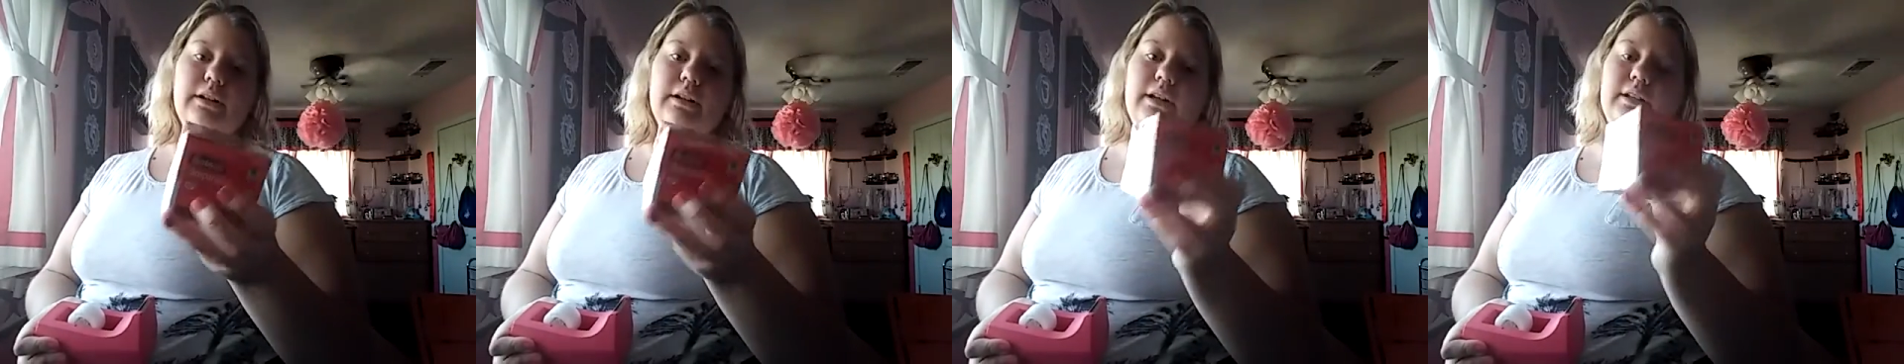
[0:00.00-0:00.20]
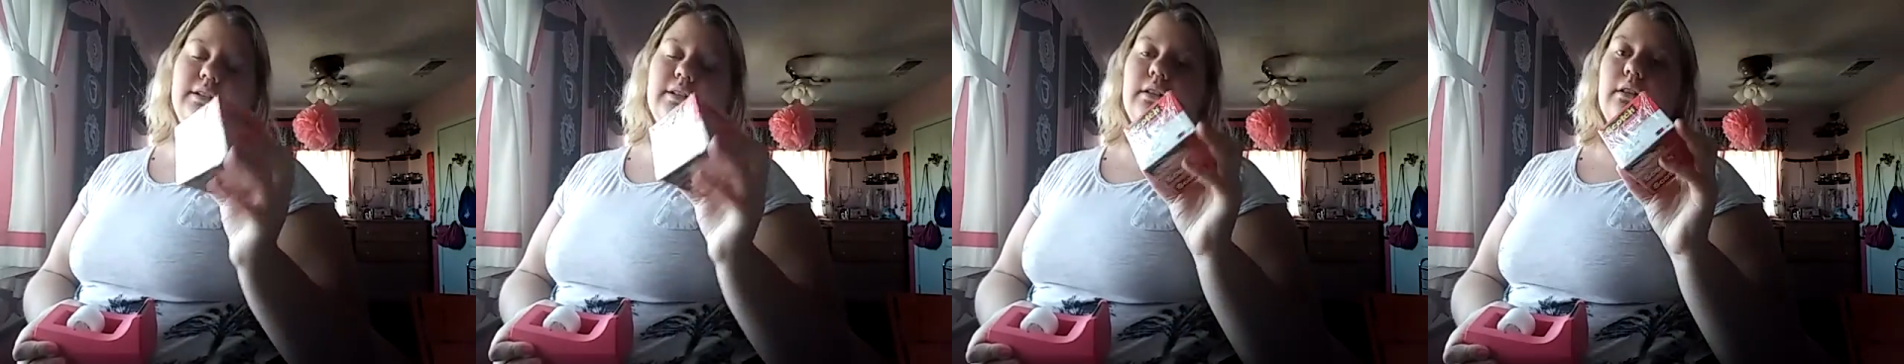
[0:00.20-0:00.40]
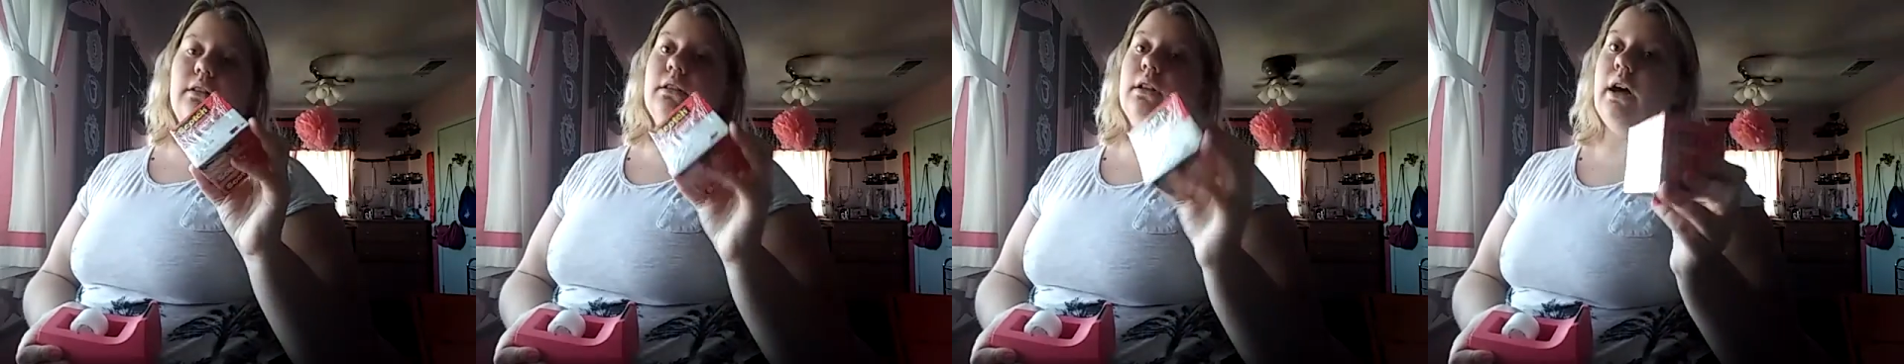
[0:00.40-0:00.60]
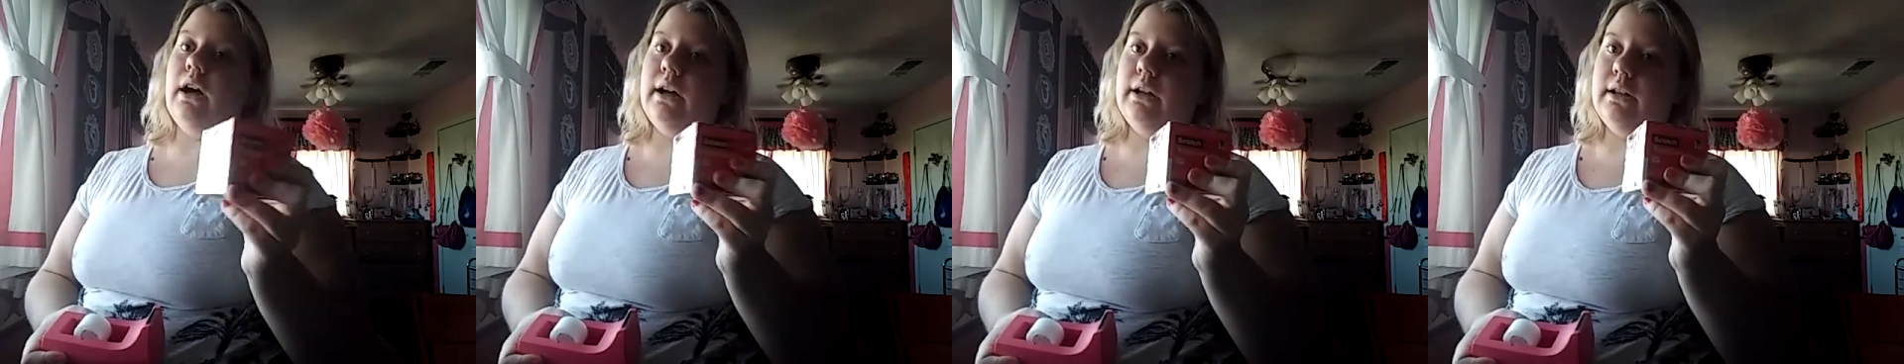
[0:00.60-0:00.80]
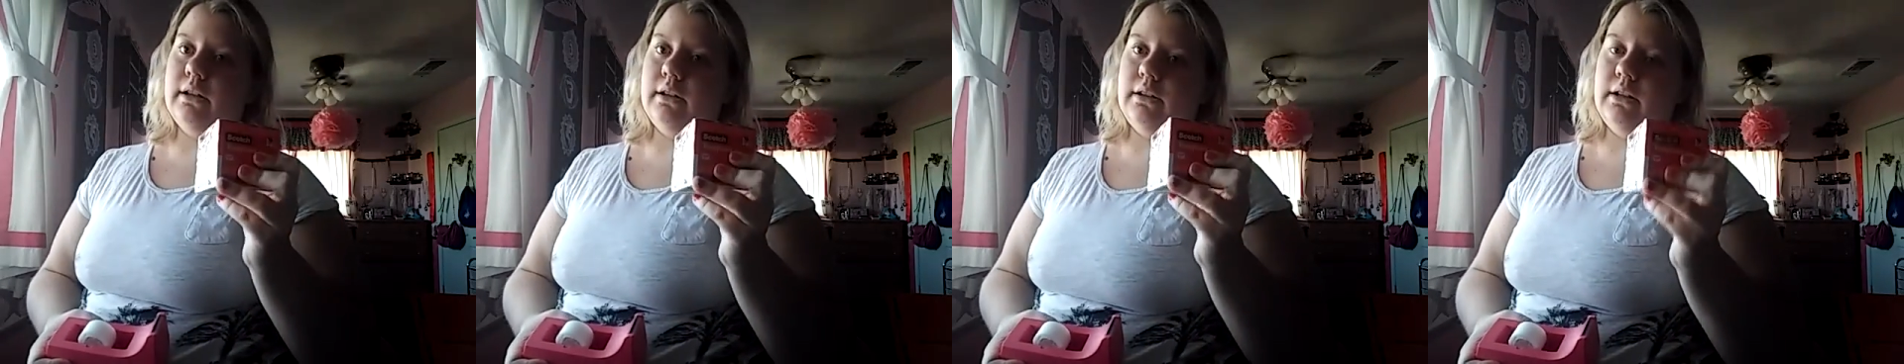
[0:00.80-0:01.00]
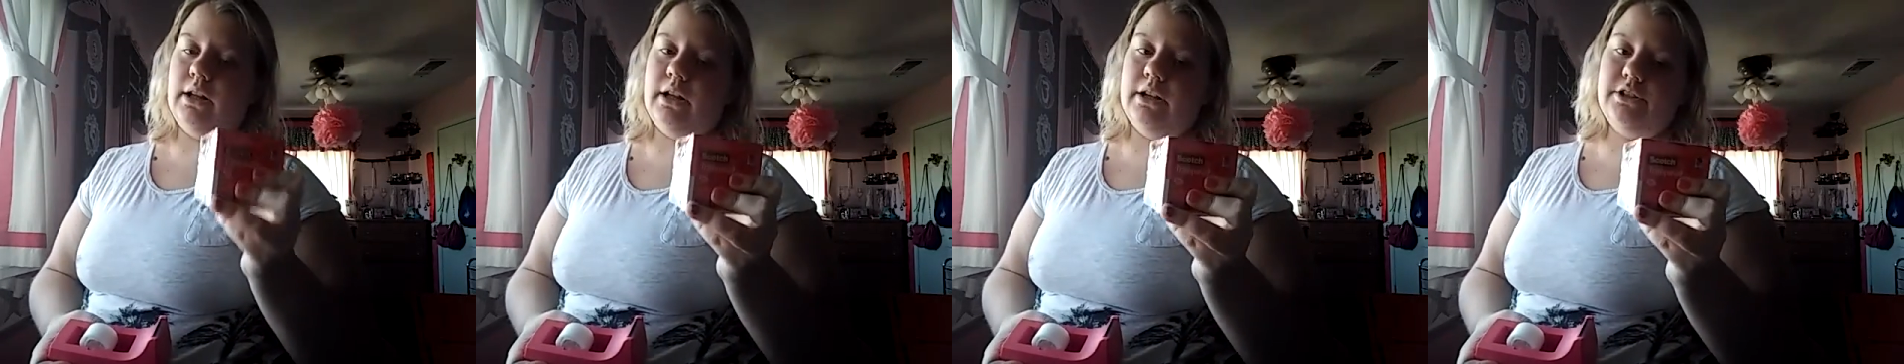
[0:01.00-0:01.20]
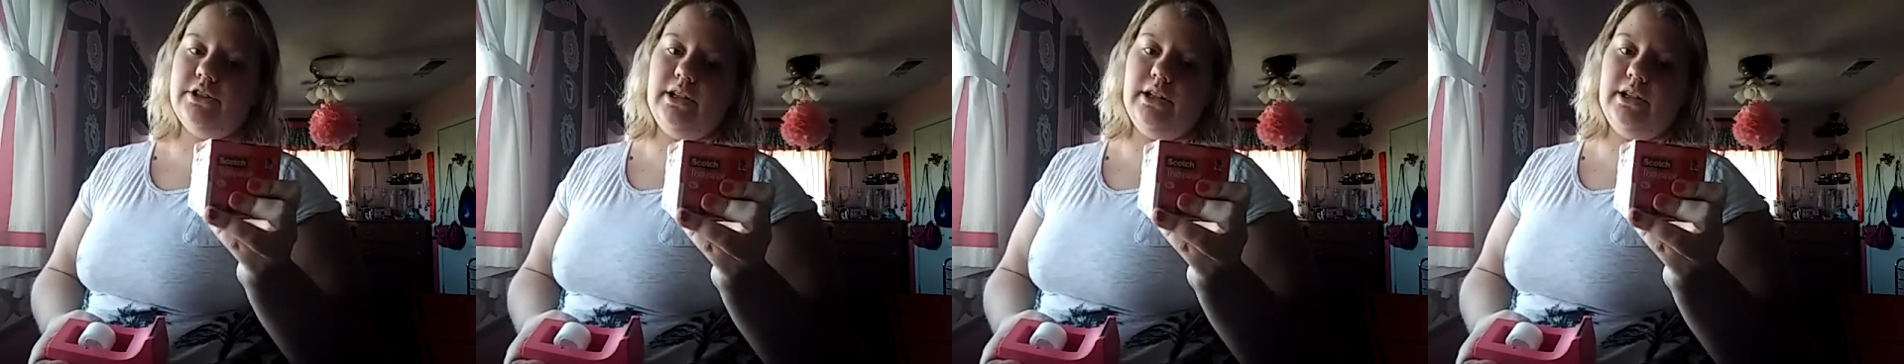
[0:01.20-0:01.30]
it's a lot